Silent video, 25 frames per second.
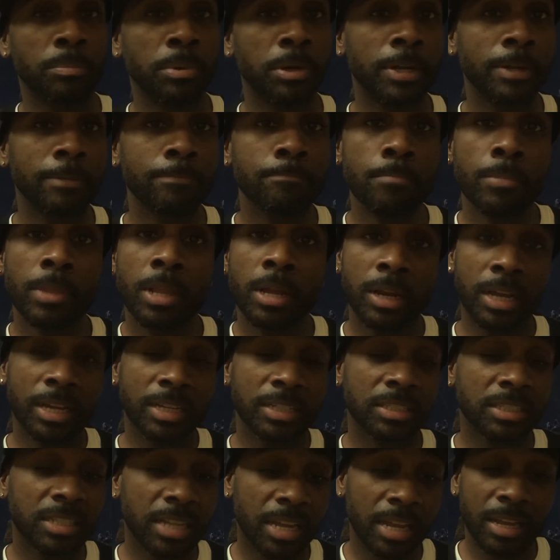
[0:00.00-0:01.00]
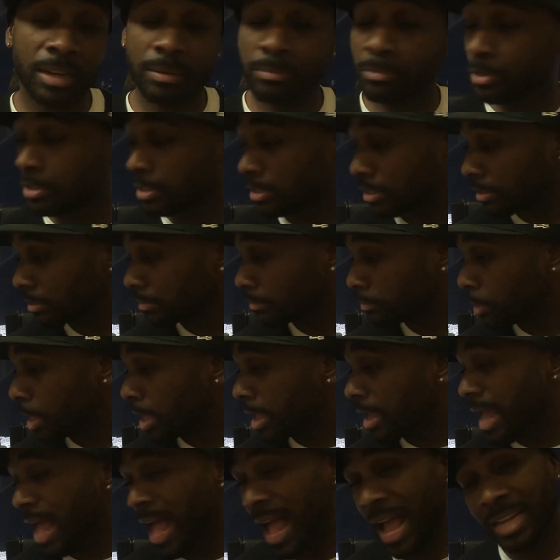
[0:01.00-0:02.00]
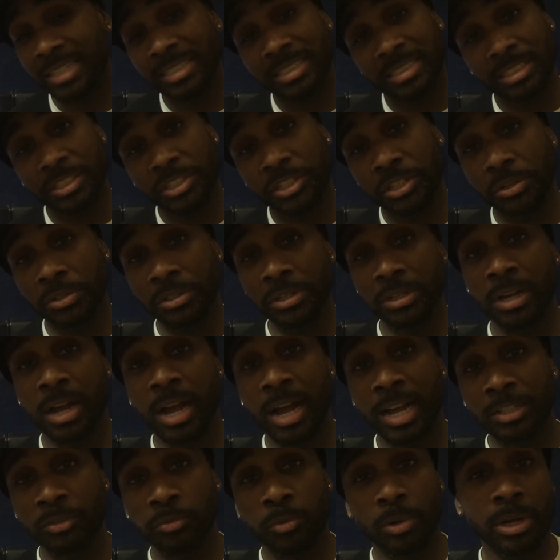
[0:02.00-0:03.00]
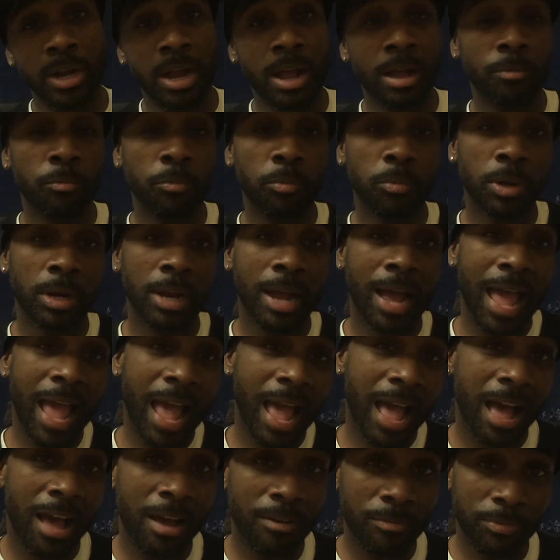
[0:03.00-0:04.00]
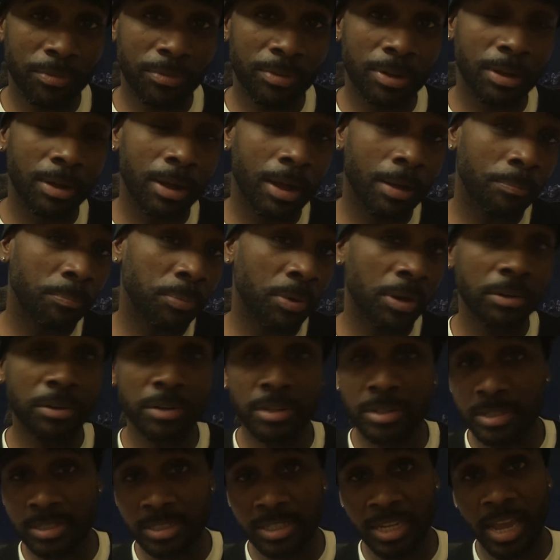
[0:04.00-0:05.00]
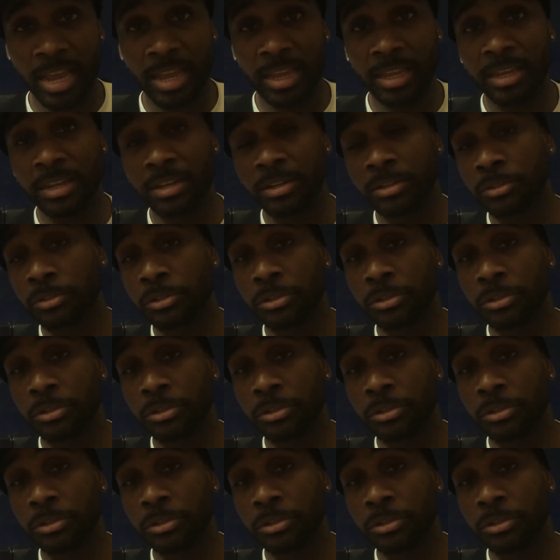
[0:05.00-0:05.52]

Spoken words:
But like I said, I'm gonna actually show you guys what I have up under the tank here,